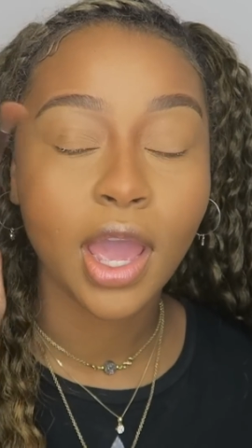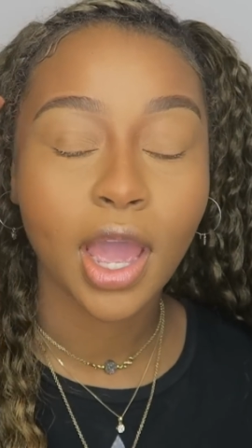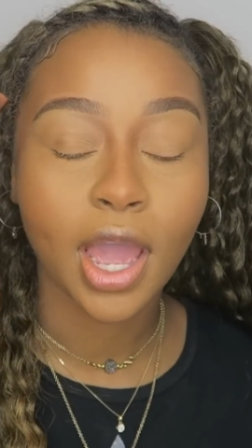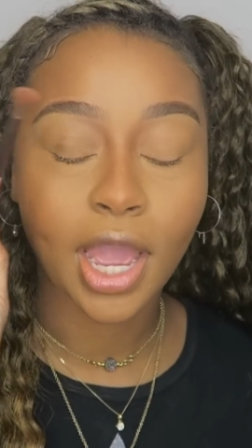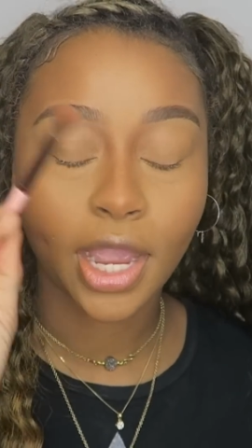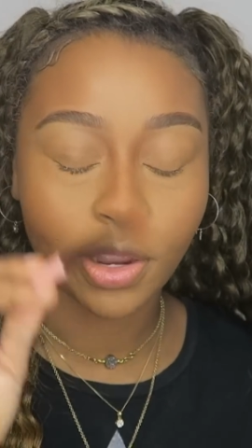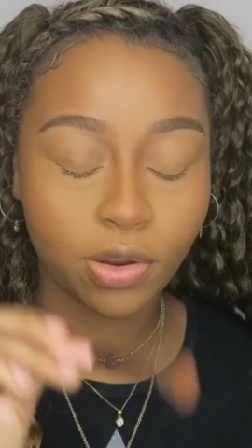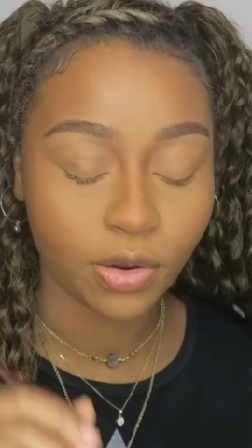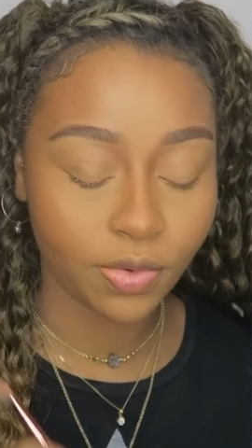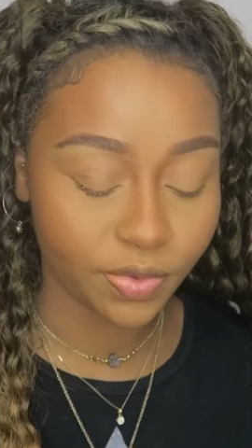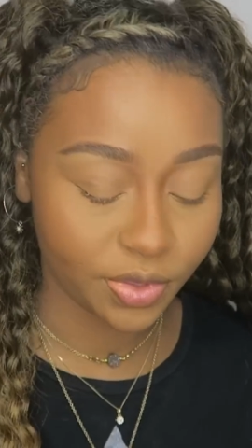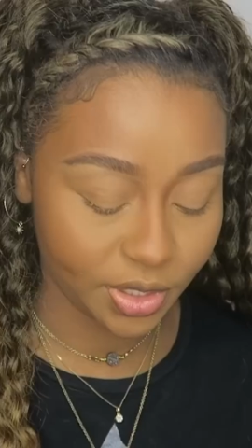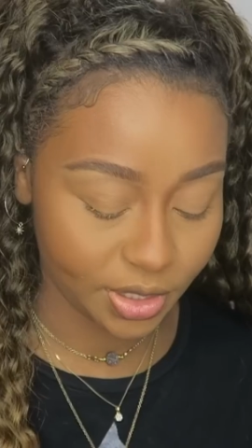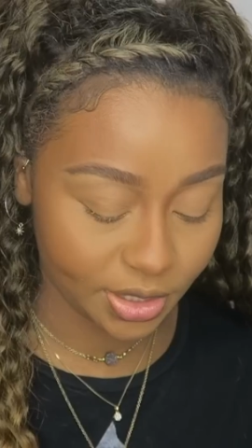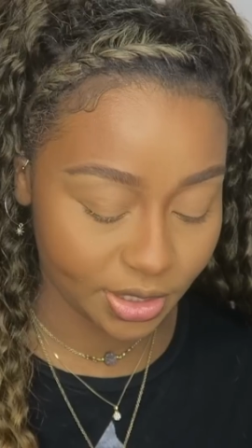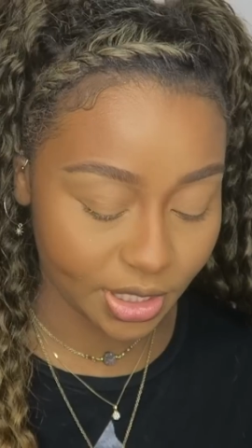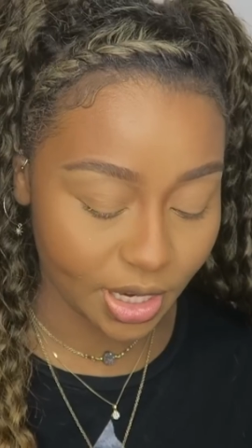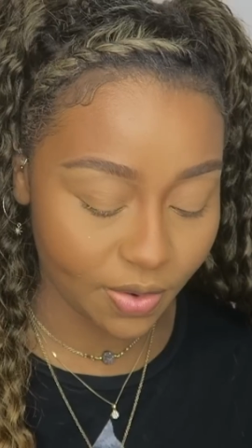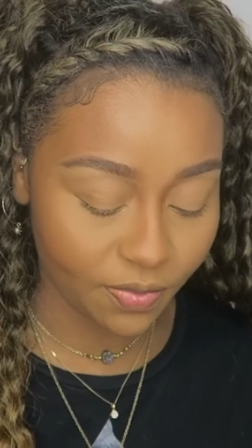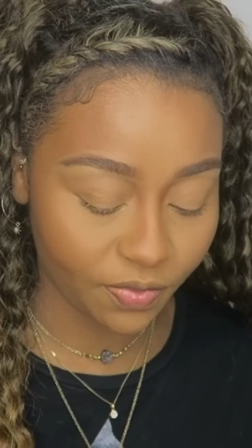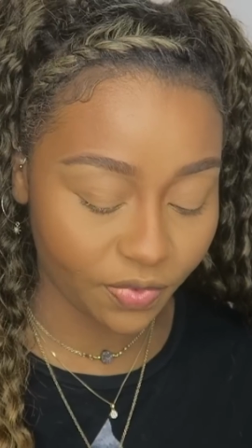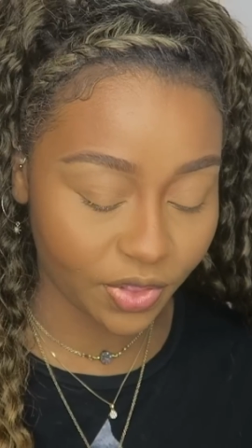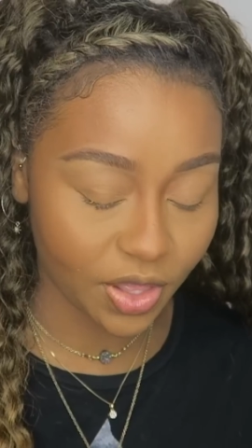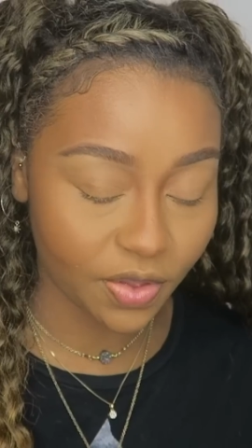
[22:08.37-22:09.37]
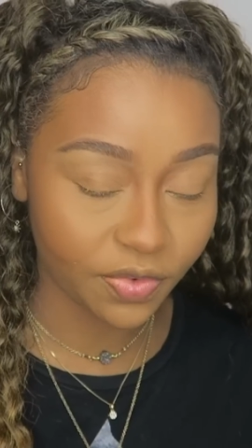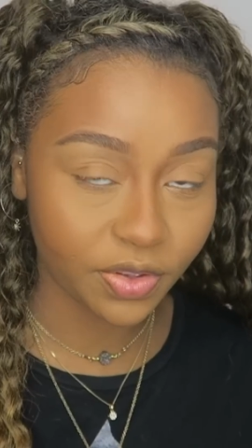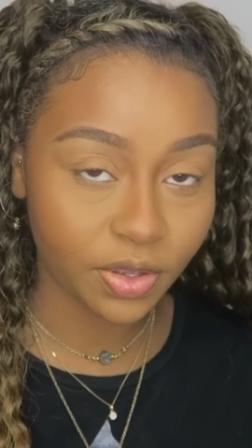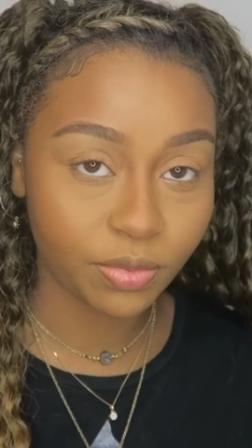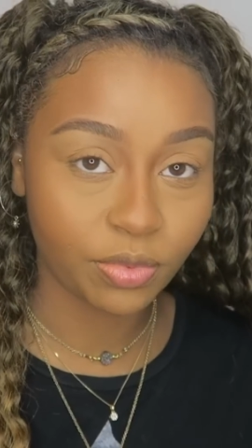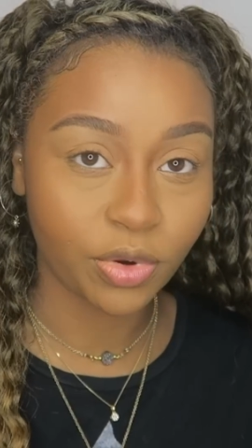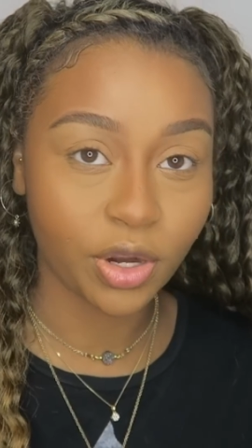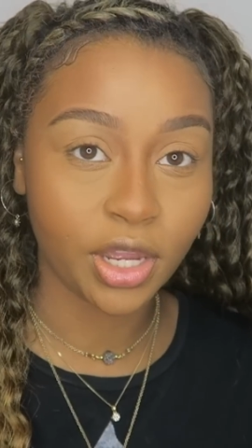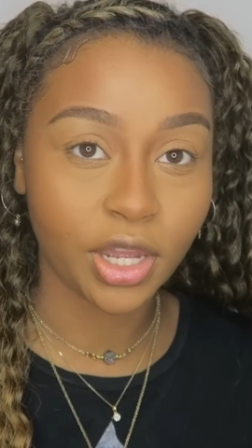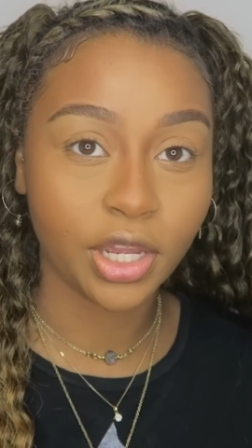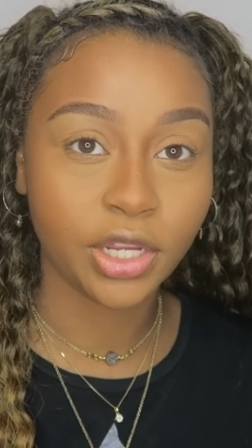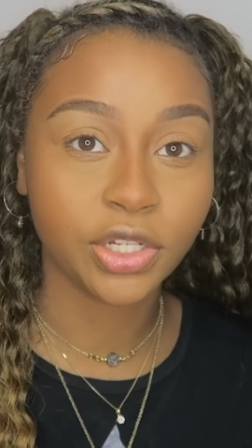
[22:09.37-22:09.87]
I go with the same fluffy
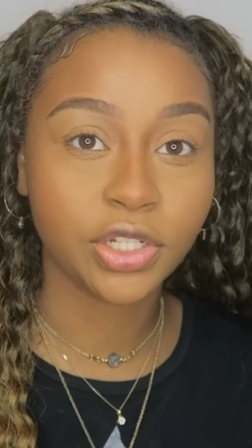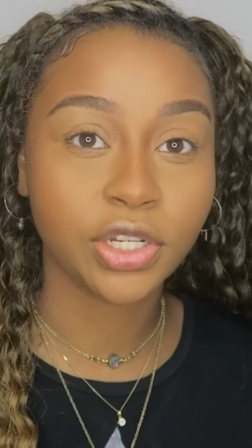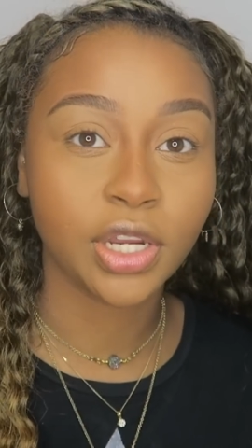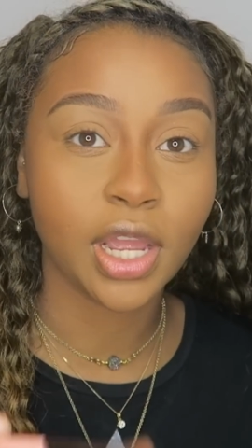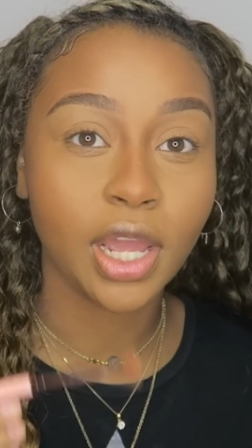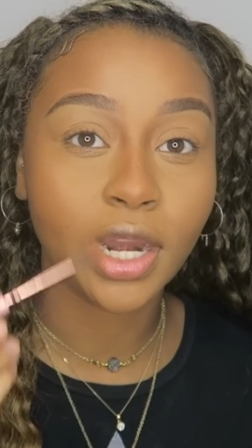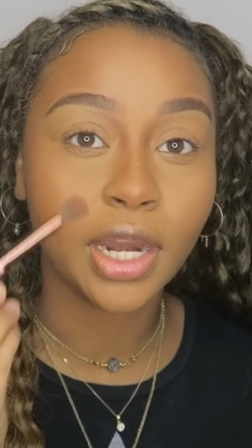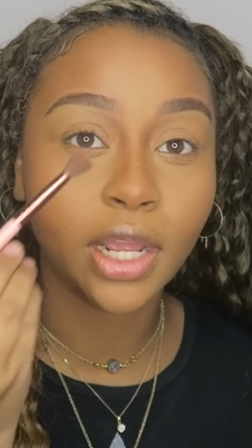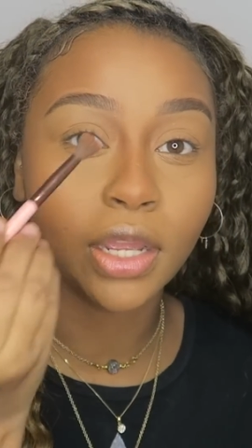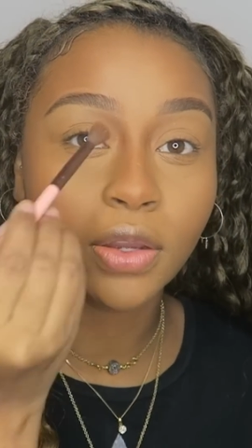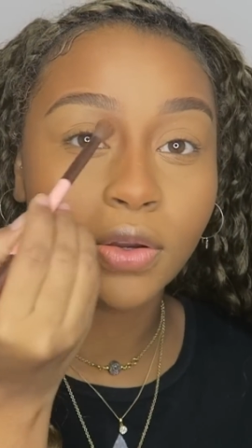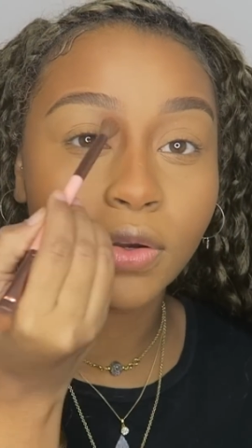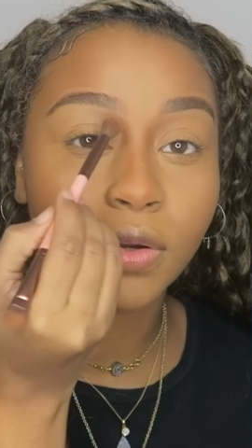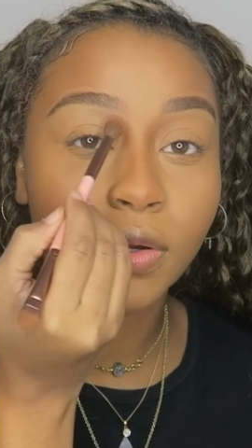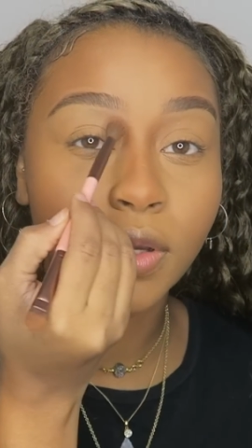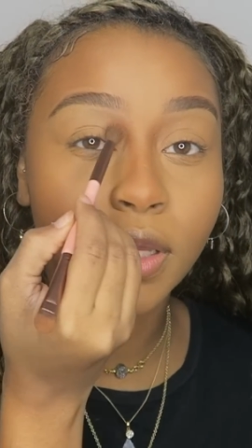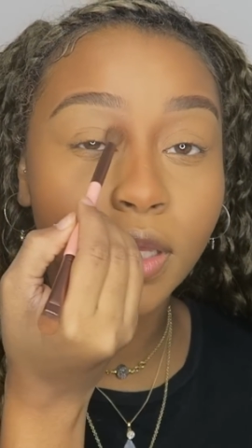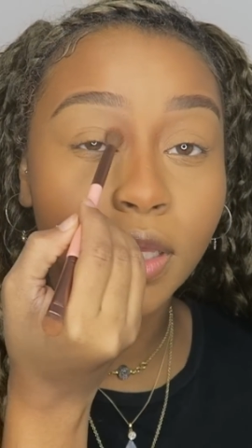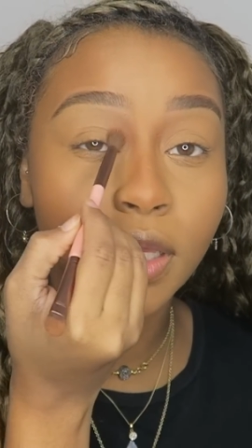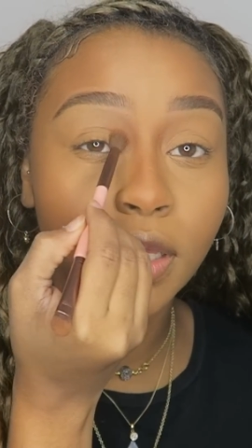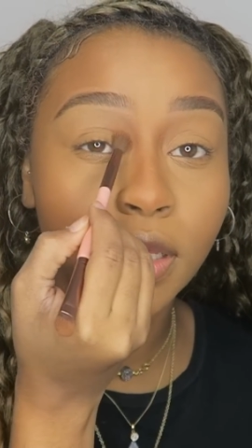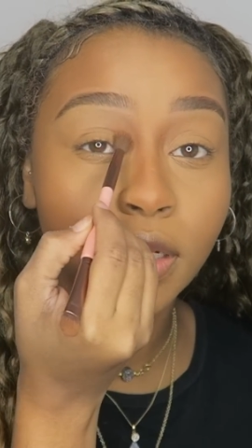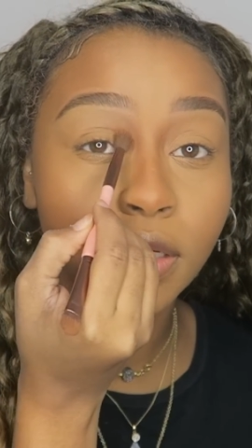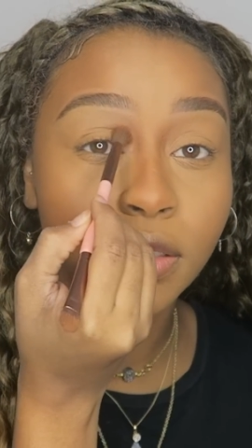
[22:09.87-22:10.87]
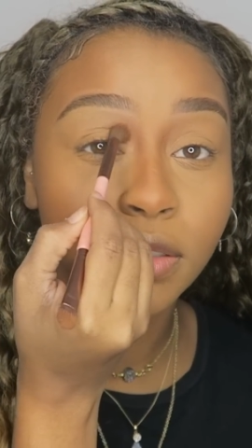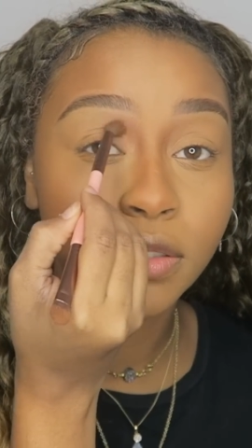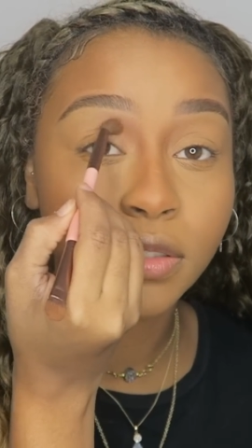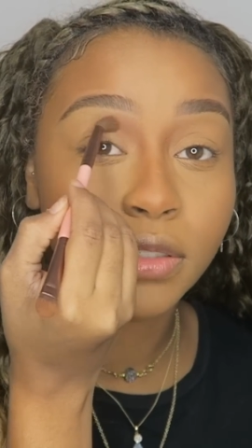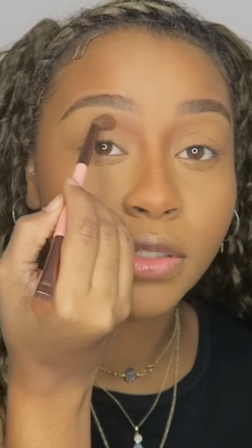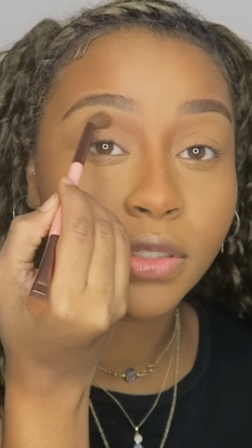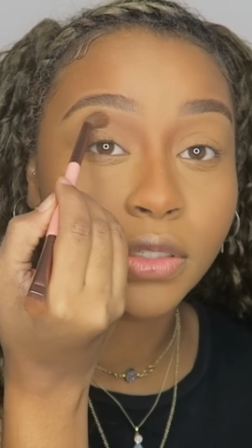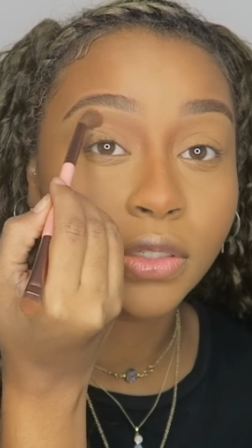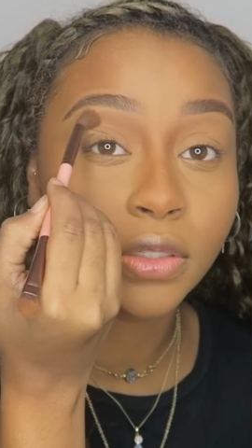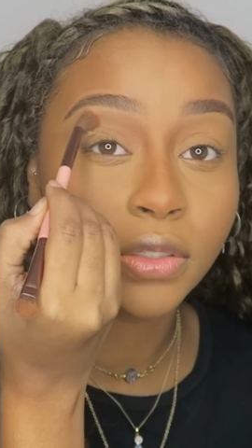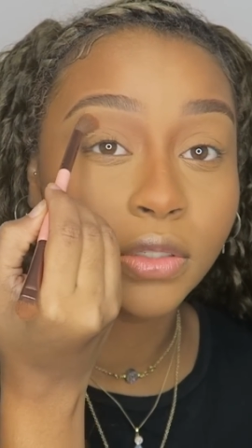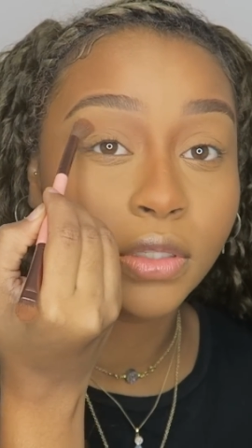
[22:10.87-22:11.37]
brush and I go
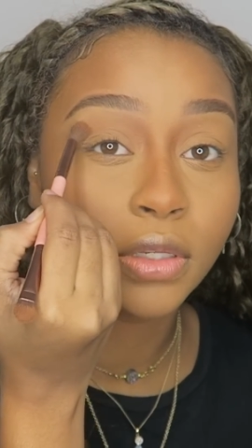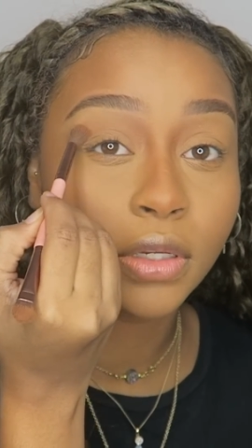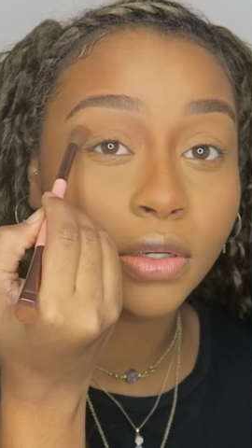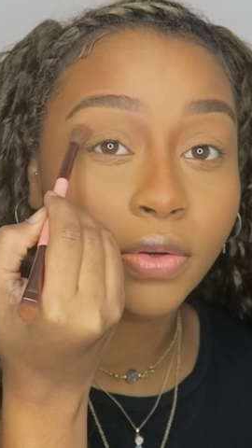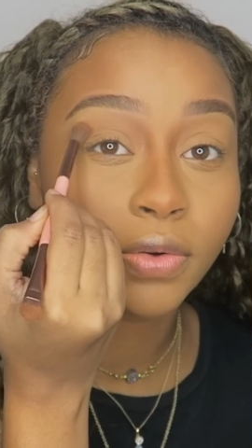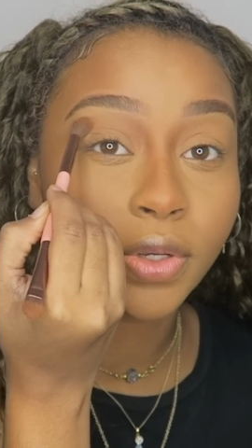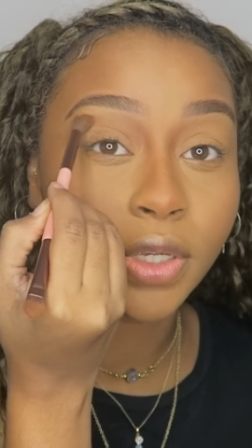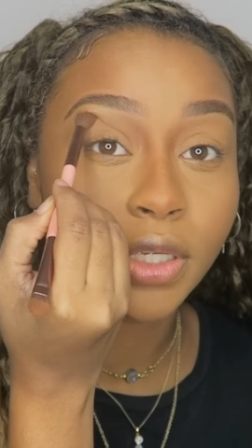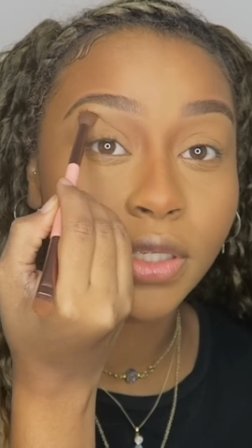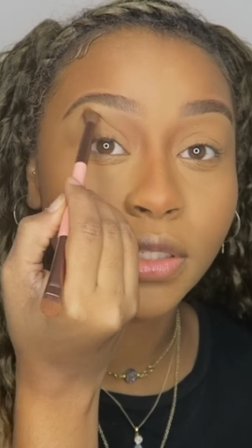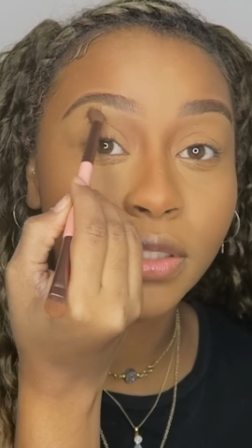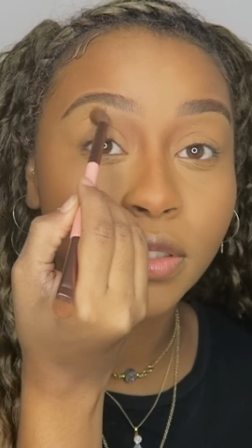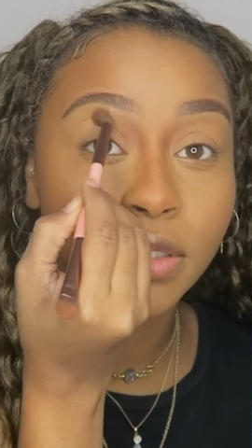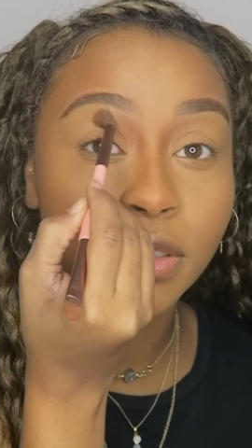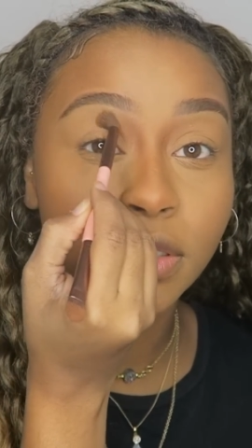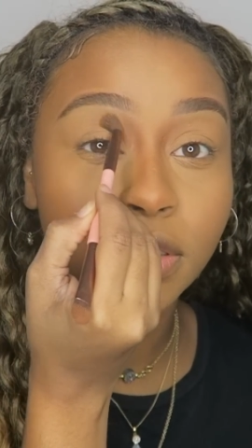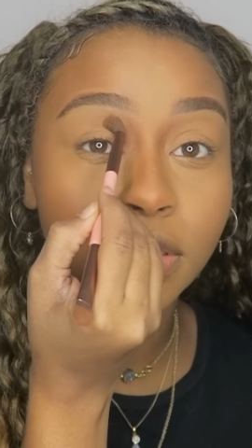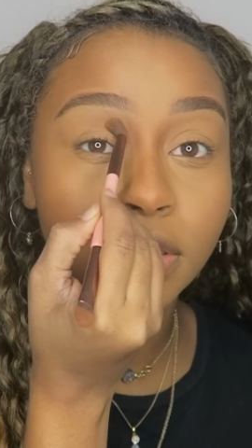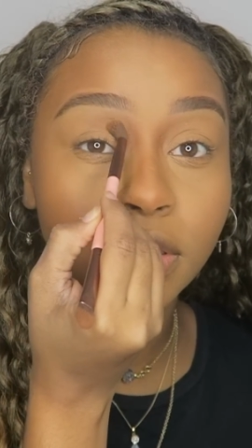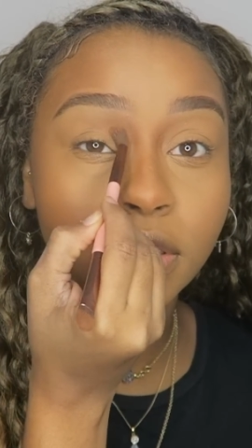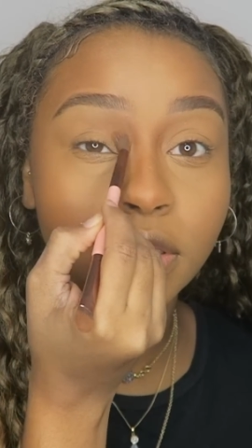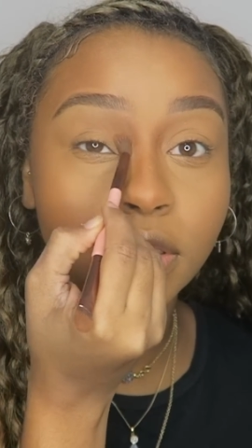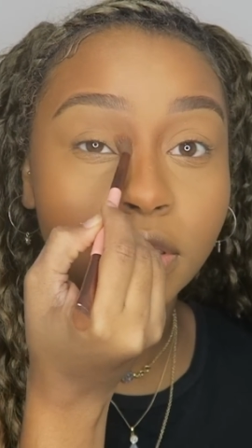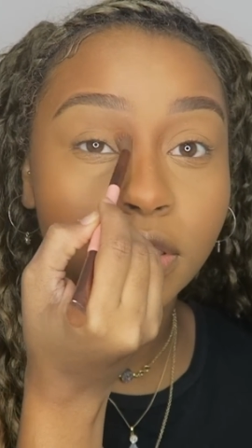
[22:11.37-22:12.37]
into the crease